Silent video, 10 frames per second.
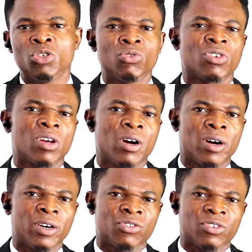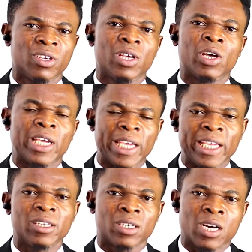used cars
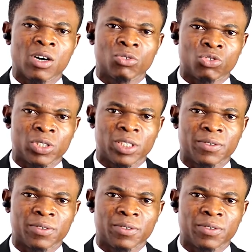in the country.